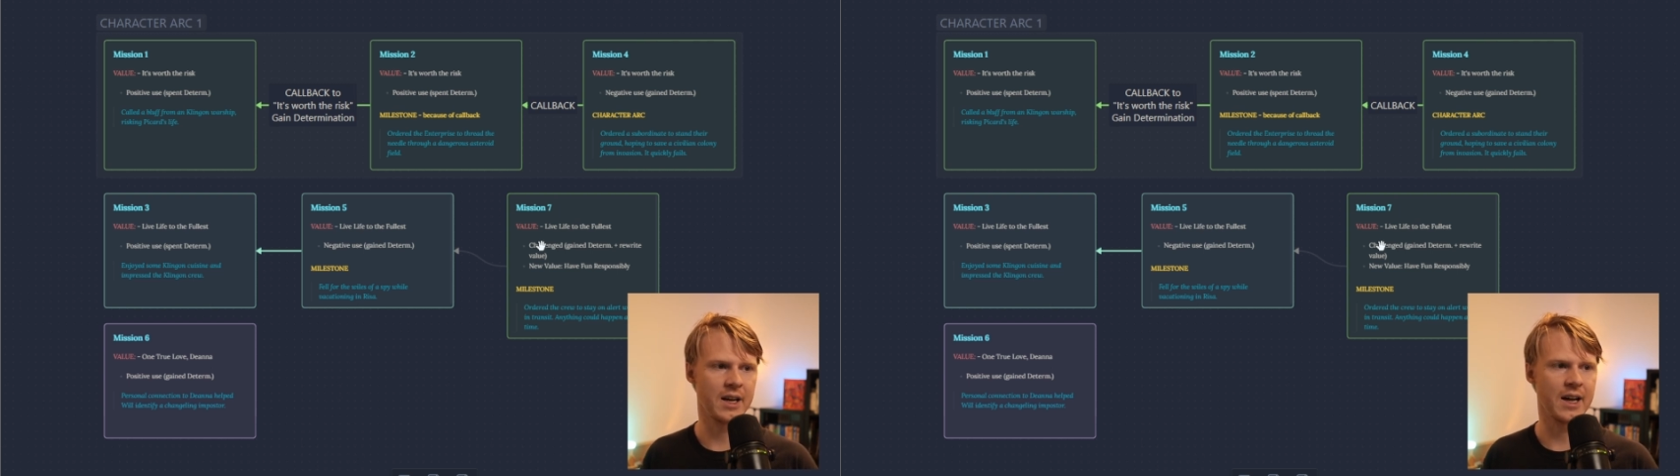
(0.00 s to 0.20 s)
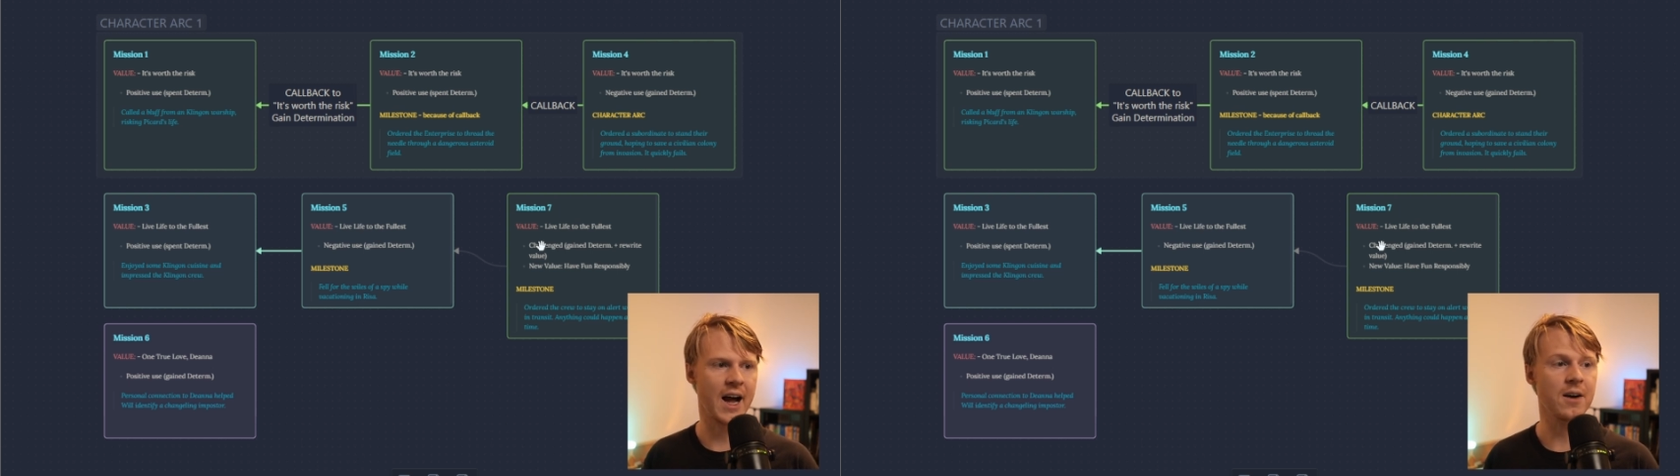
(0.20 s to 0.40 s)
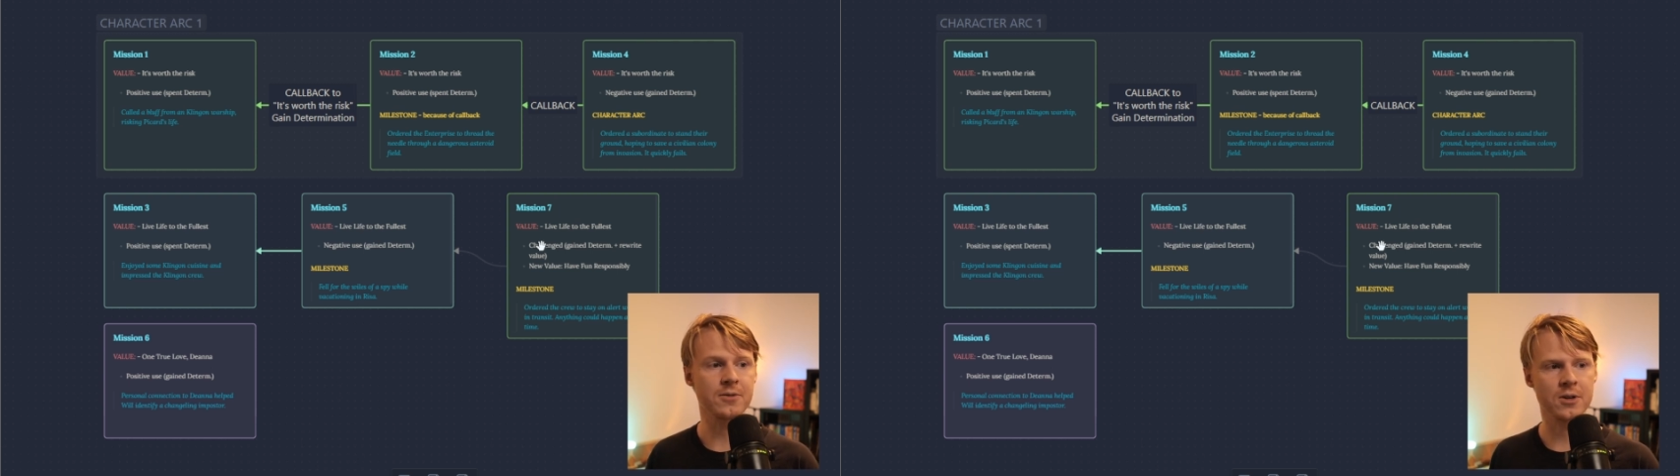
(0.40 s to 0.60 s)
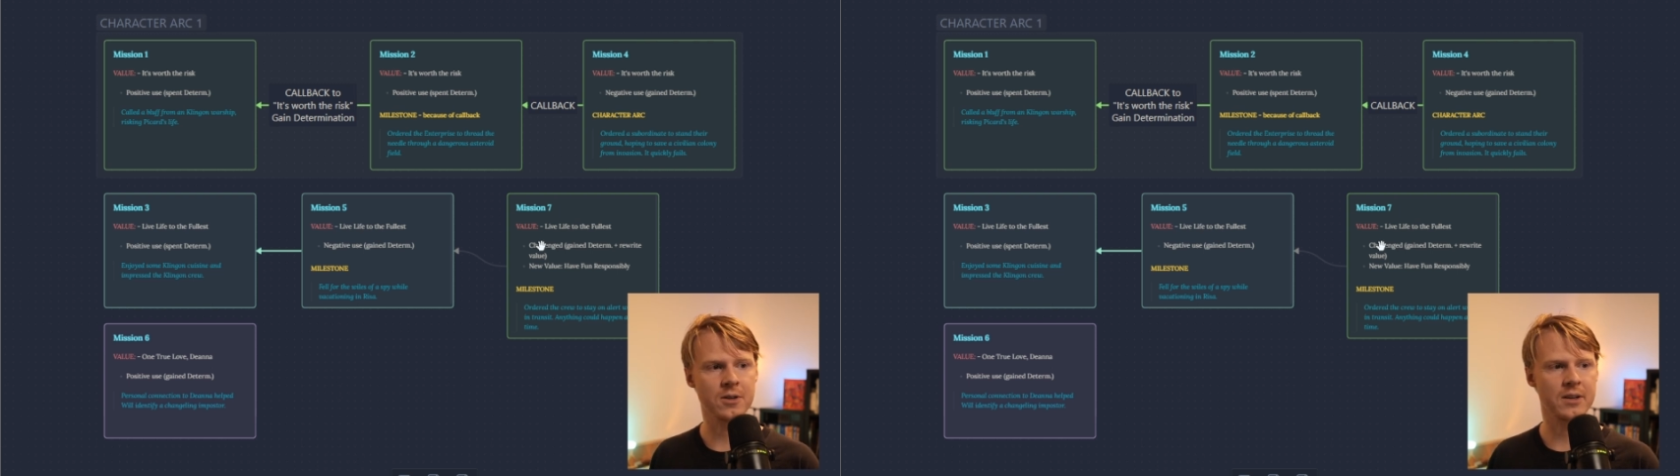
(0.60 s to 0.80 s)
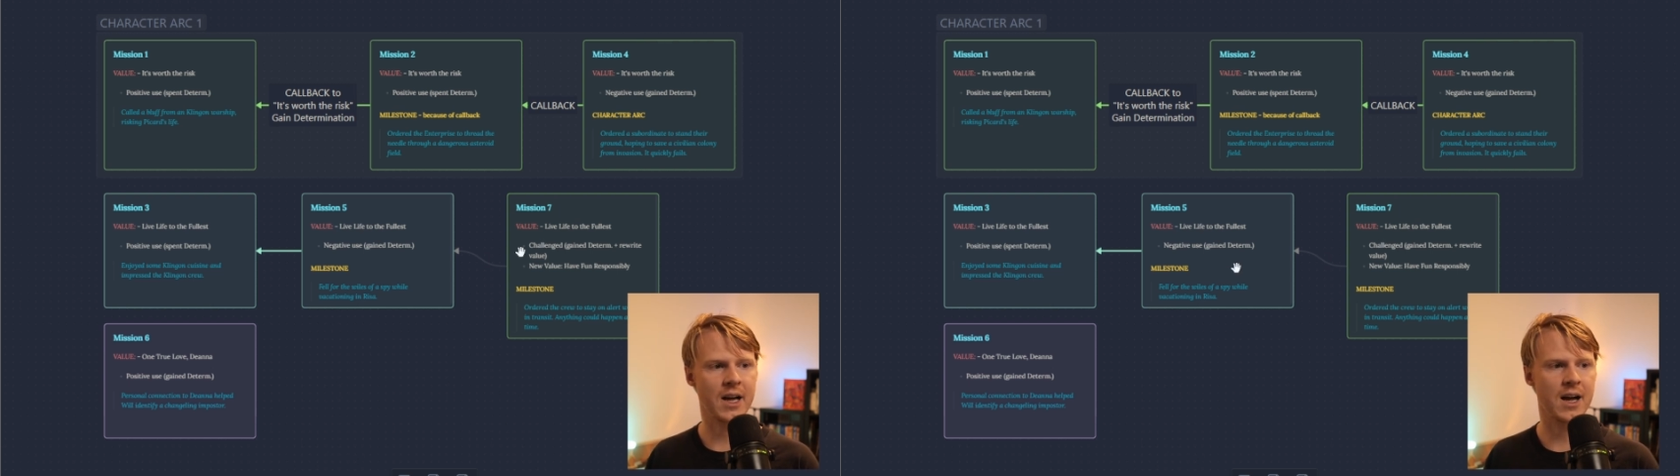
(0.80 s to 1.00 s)

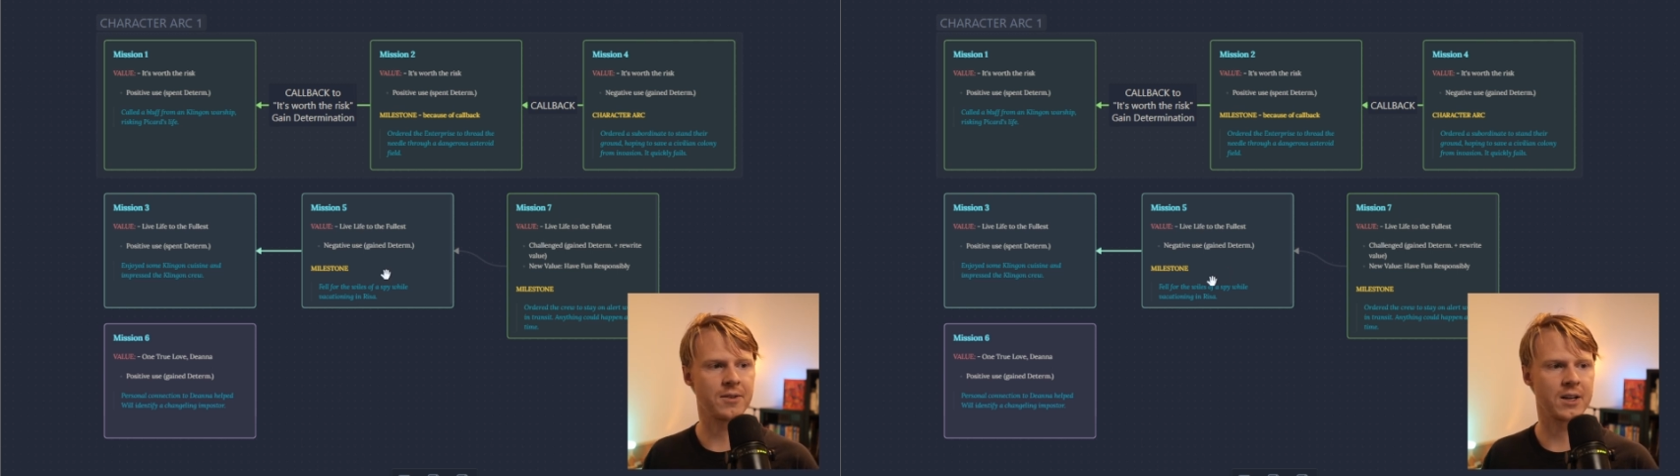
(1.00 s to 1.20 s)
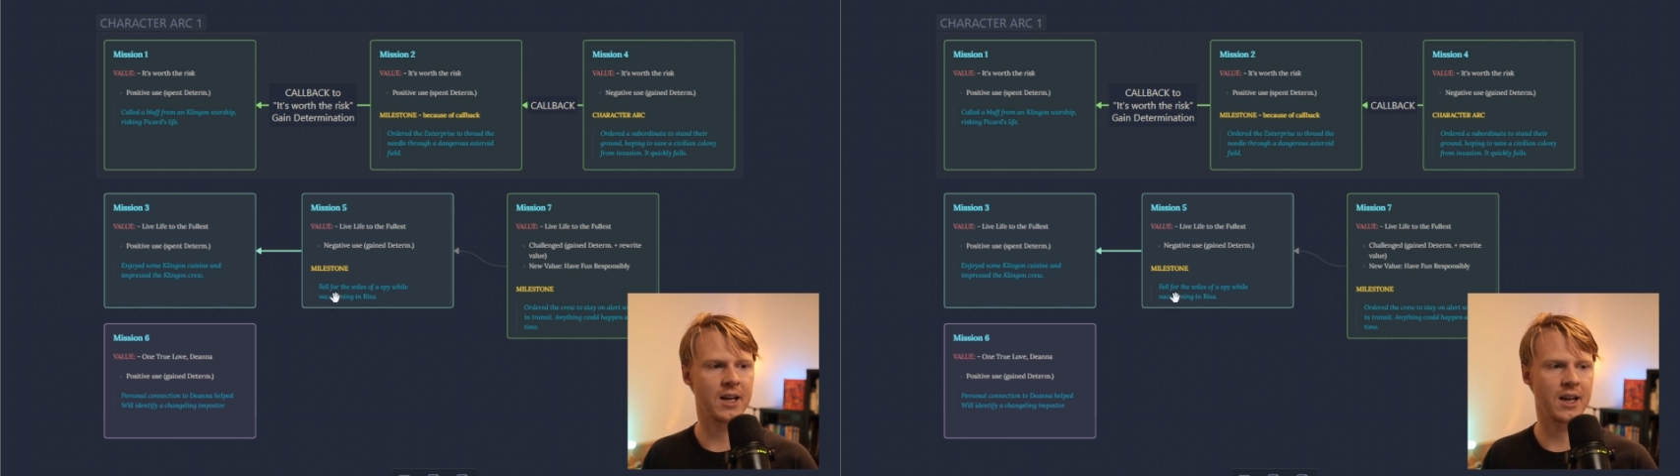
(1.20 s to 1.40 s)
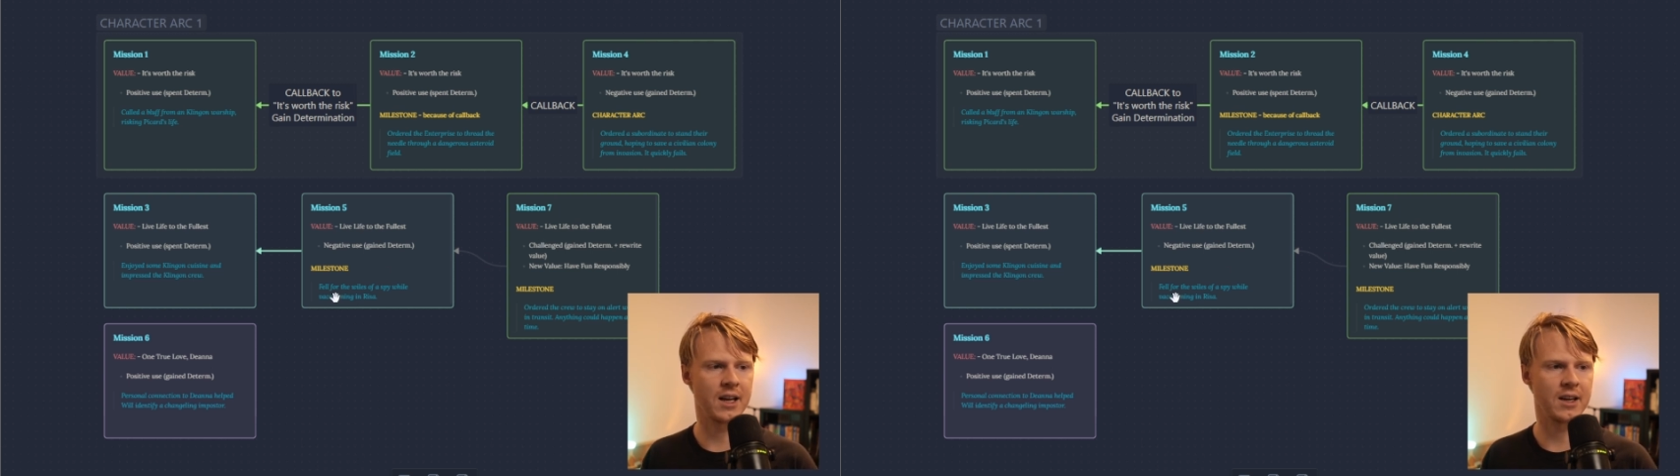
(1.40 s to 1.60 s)
after having a